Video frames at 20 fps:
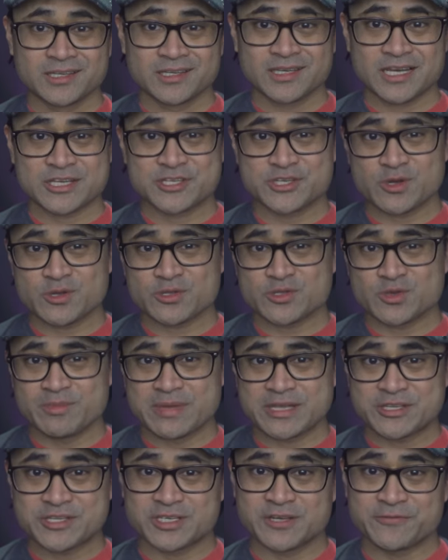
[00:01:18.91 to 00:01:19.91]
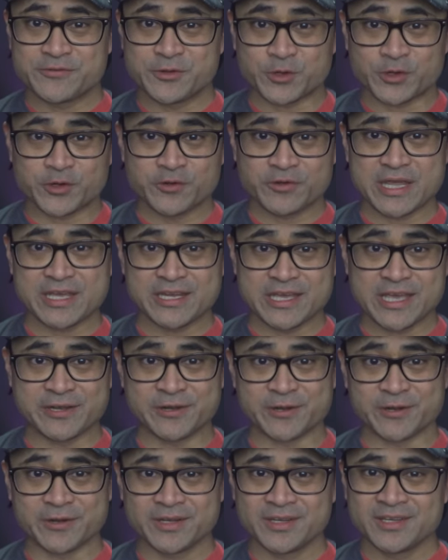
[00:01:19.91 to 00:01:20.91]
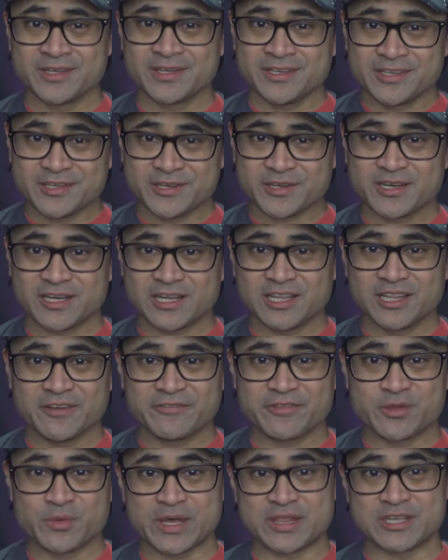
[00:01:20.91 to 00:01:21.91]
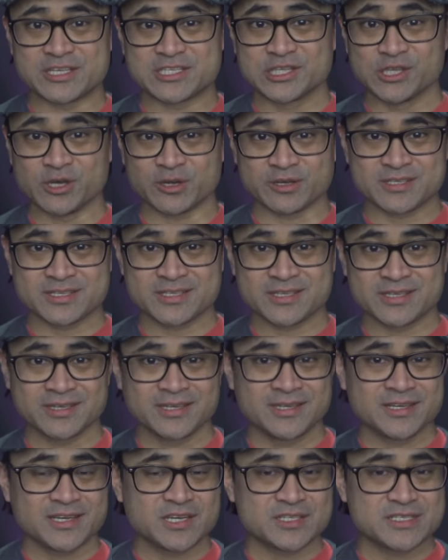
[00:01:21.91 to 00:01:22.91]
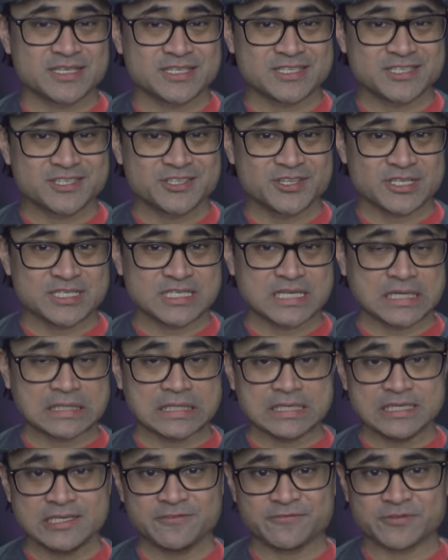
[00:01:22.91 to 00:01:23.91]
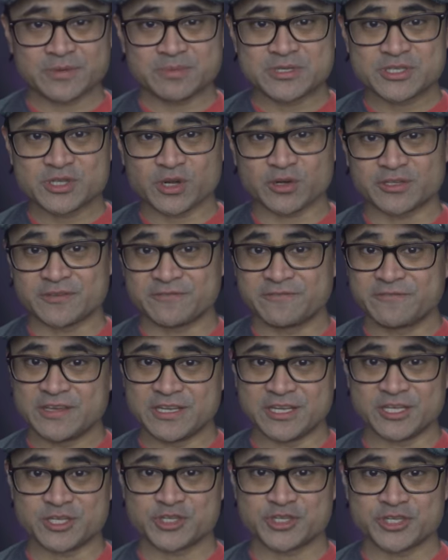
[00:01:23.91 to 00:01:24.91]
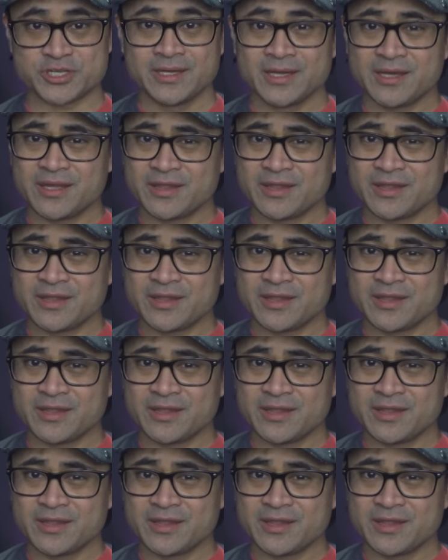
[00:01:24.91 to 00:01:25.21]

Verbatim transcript: I should also mention if you're a grain hater, you're gonna love the way this looks, cause it's just clean from start to finish.